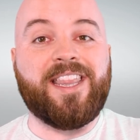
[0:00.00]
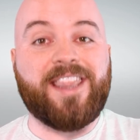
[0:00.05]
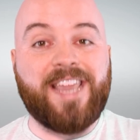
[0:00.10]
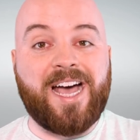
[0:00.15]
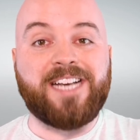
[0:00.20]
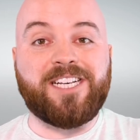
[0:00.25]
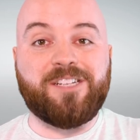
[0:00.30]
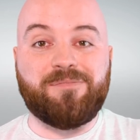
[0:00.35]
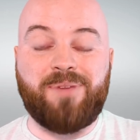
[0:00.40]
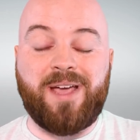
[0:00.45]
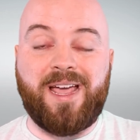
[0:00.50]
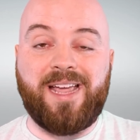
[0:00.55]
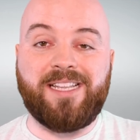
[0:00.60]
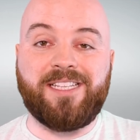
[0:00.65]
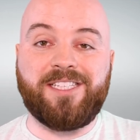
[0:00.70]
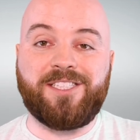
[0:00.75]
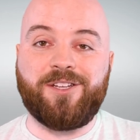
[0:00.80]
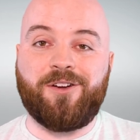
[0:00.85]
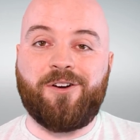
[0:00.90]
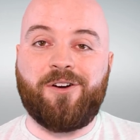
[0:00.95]
that
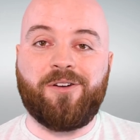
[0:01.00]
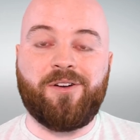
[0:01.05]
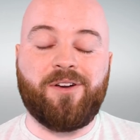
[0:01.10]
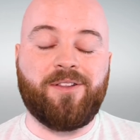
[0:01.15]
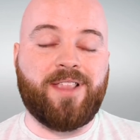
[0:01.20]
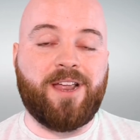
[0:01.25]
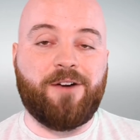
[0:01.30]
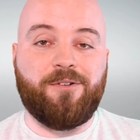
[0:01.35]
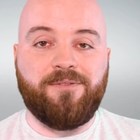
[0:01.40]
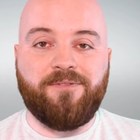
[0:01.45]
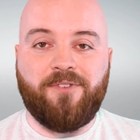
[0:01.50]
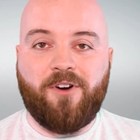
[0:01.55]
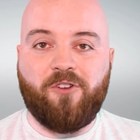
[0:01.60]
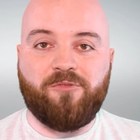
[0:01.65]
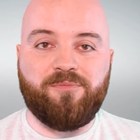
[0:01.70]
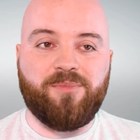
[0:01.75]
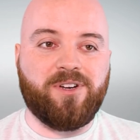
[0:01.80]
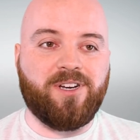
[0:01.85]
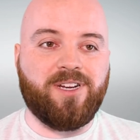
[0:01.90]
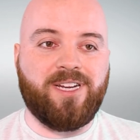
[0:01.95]
depends on their
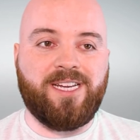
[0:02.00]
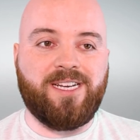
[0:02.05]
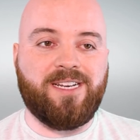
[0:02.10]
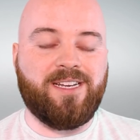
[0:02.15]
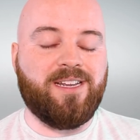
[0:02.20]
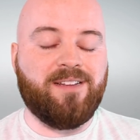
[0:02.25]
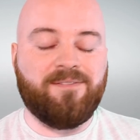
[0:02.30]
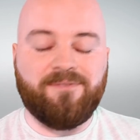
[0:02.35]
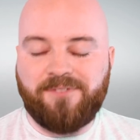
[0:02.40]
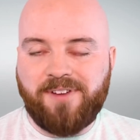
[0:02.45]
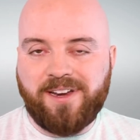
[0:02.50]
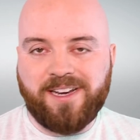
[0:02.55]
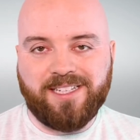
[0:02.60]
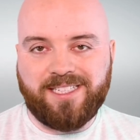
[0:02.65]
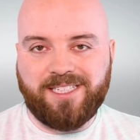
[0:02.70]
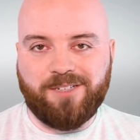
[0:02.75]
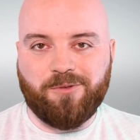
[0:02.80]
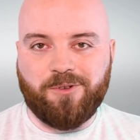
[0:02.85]
involvement in Infinity